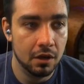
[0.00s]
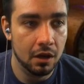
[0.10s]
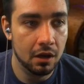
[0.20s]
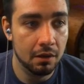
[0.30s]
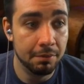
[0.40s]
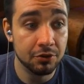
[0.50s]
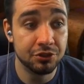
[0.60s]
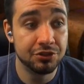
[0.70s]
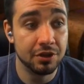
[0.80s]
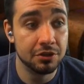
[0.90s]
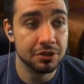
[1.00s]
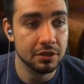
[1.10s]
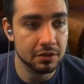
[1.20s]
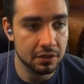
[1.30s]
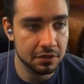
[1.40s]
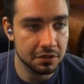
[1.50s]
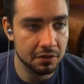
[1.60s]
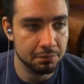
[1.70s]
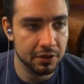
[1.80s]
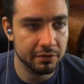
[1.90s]
Barging Sergeant is a
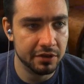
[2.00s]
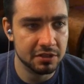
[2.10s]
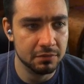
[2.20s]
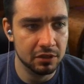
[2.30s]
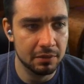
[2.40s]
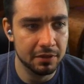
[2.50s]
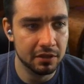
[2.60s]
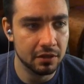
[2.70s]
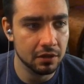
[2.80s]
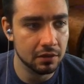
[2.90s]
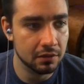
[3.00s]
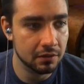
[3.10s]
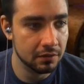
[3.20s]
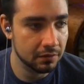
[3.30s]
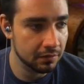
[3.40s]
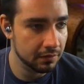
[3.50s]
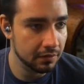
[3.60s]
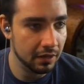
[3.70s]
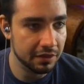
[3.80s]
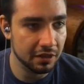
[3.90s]
pretty reasonable limited card.
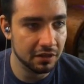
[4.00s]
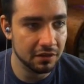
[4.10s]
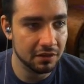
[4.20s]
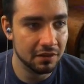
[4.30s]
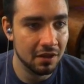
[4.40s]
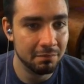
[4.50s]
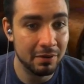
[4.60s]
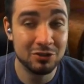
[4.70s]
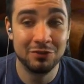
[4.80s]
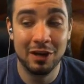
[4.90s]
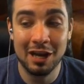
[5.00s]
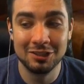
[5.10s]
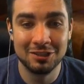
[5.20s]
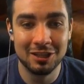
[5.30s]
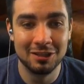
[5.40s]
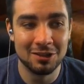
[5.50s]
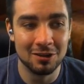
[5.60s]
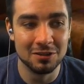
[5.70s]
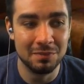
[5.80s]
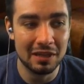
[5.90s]
I think that Petrify actually said this
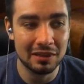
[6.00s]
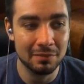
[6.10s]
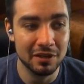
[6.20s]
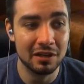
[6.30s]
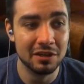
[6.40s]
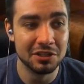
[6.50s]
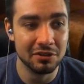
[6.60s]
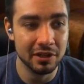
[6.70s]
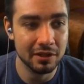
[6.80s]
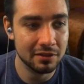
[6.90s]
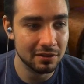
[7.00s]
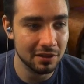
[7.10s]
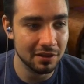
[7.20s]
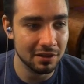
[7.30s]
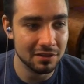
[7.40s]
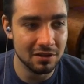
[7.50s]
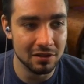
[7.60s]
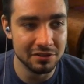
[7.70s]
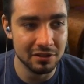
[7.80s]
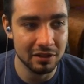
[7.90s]
card's bad and limited. I disagree. I think that this
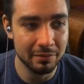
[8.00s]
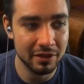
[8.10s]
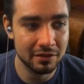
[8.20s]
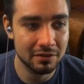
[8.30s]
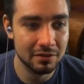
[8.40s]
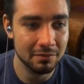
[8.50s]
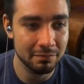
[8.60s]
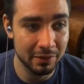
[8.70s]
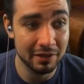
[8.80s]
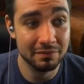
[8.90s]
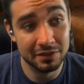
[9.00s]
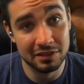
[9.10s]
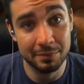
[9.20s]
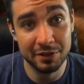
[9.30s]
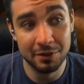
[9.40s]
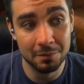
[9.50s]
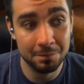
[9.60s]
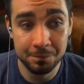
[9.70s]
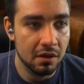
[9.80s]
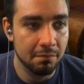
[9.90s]
card is good and limited, but it's a limited card.
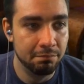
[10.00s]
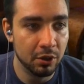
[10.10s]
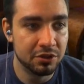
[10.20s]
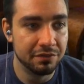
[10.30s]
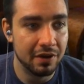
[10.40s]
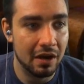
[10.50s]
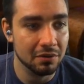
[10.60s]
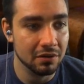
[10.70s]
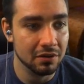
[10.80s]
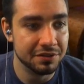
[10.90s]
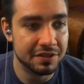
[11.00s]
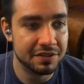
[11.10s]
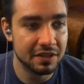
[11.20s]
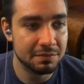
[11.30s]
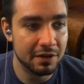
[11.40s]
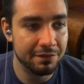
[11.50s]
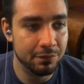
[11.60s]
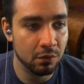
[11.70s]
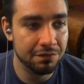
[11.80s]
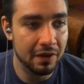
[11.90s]
Book Devourer is a 6-mana
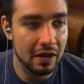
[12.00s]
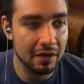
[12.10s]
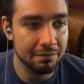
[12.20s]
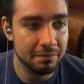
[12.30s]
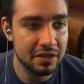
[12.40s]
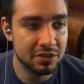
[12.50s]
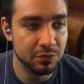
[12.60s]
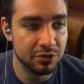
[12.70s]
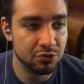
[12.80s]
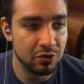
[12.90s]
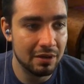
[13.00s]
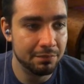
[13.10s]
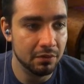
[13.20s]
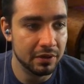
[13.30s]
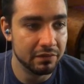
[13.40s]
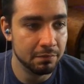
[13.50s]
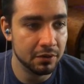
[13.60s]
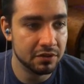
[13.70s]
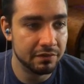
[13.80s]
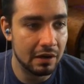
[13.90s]
4/5 beast with trample. Whenever
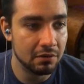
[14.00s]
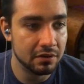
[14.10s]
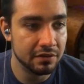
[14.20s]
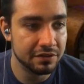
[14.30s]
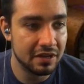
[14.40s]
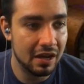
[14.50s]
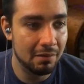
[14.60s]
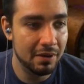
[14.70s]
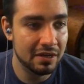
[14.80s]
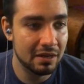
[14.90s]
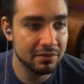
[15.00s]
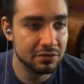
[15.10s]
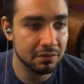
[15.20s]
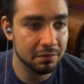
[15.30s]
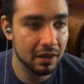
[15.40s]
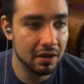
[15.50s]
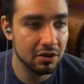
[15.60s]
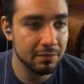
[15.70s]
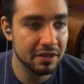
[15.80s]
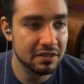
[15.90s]
Book Devourer deals combat damage to a player,
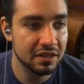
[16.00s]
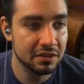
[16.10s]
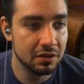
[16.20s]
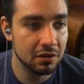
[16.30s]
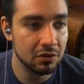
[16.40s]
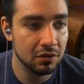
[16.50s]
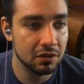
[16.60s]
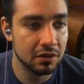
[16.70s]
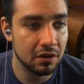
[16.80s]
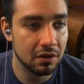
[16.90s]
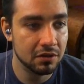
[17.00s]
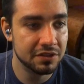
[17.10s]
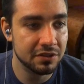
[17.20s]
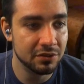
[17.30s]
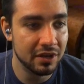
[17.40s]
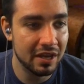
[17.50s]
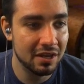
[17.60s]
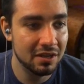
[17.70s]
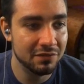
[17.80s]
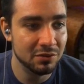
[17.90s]
you may discard all cards in your
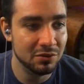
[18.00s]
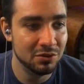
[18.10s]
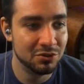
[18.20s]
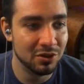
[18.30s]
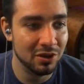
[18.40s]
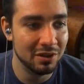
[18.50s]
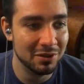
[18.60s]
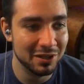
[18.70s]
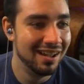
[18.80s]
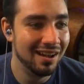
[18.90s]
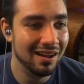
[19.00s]
hand if you do draw that many.